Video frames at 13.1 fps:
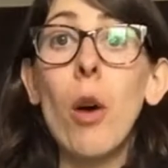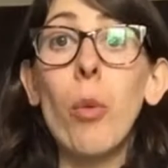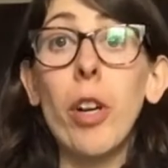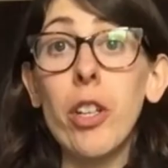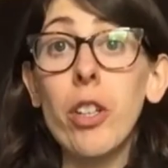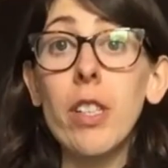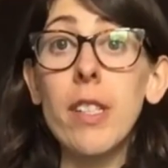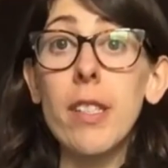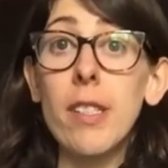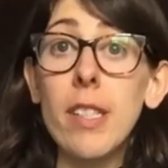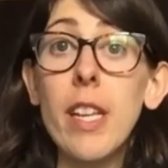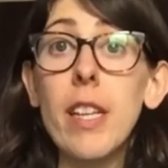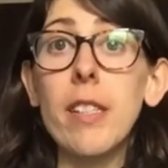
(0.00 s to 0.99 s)
What you're going to
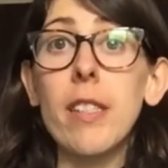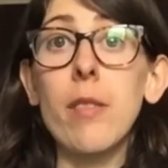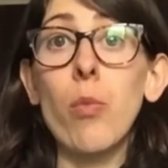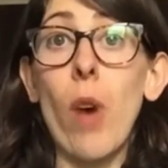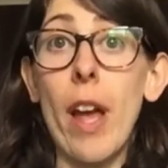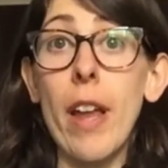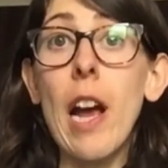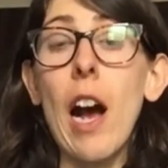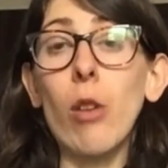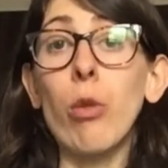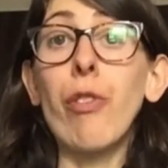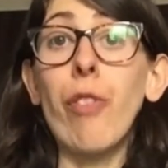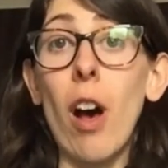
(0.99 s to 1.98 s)
see is when
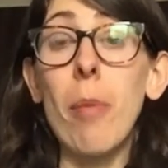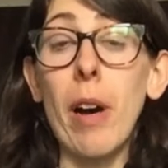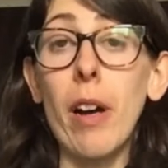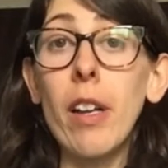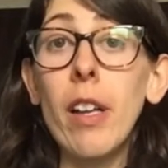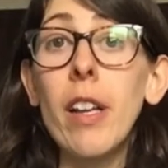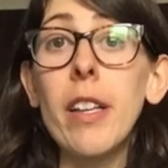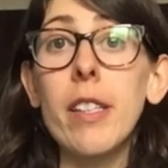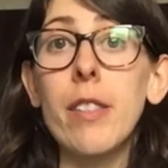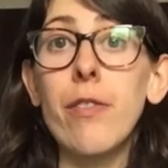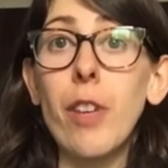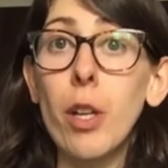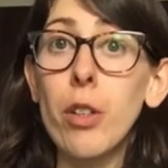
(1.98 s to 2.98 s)
aquafaba is
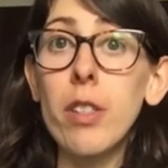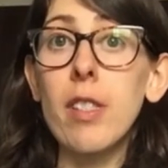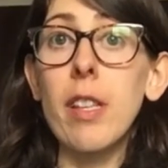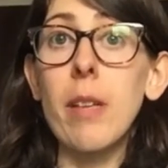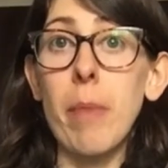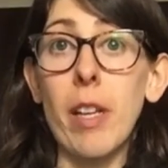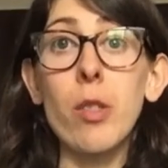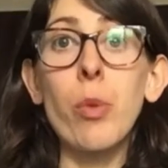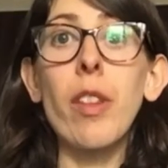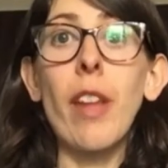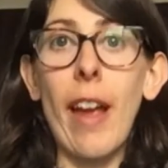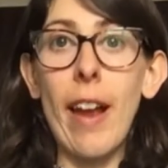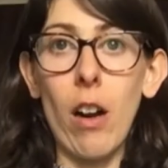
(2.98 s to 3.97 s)
vigorously mixed
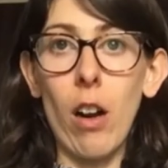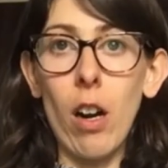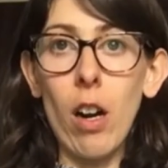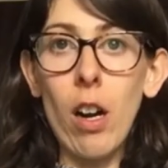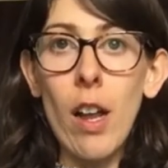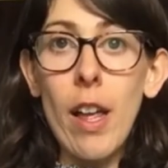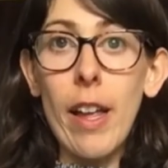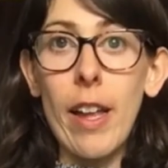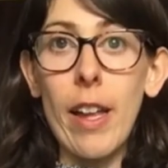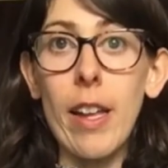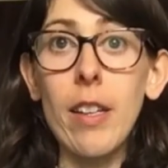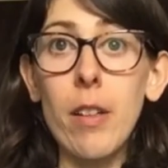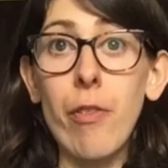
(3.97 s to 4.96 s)
with air,
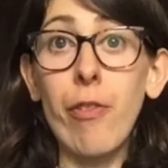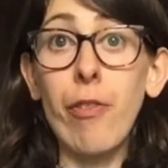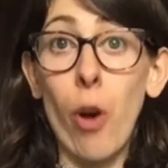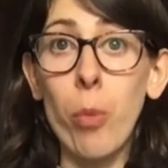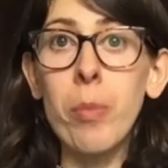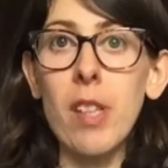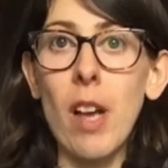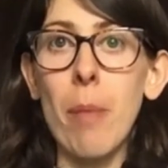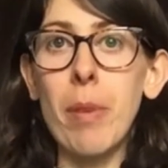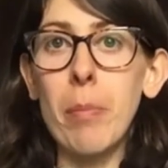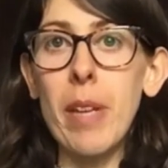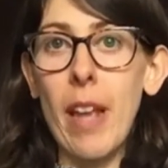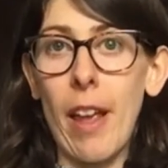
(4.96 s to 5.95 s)
it foams up
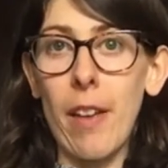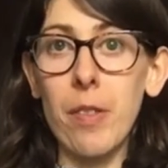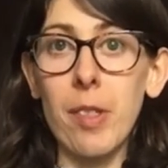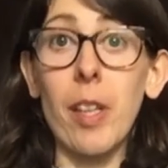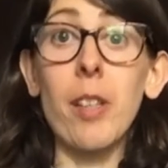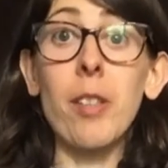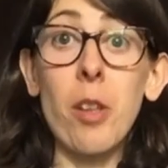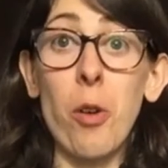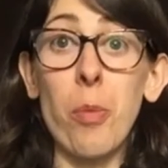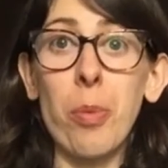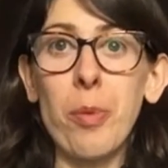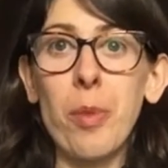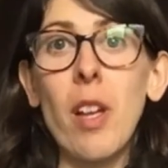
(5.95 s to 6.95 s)
and behaves like soap,
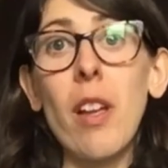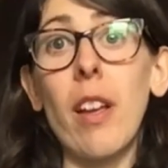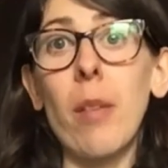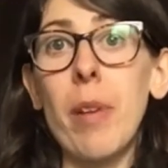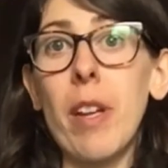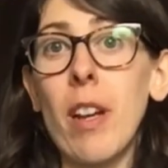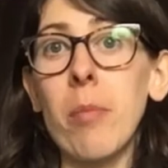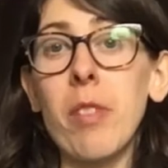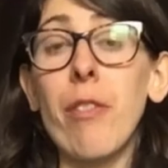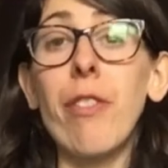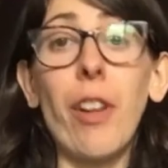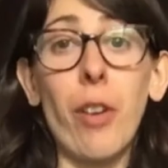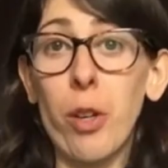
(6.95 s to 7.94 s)
and it becomes a
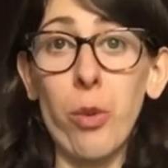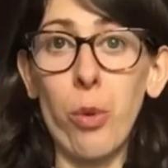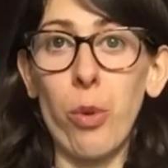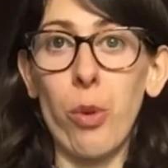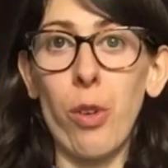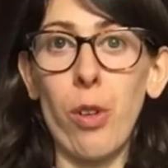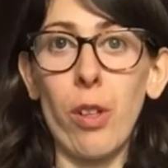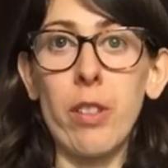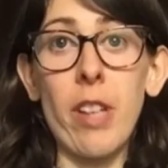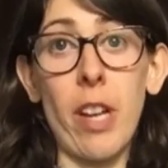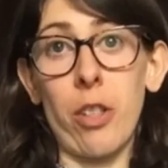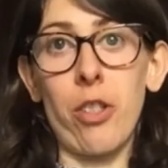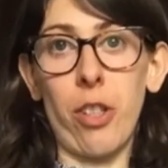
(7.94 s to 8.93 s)
very cool
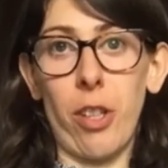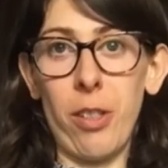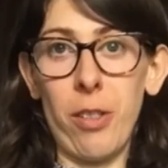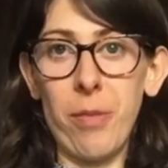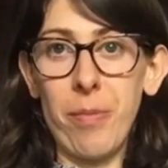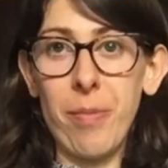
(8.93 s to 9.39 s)
texture.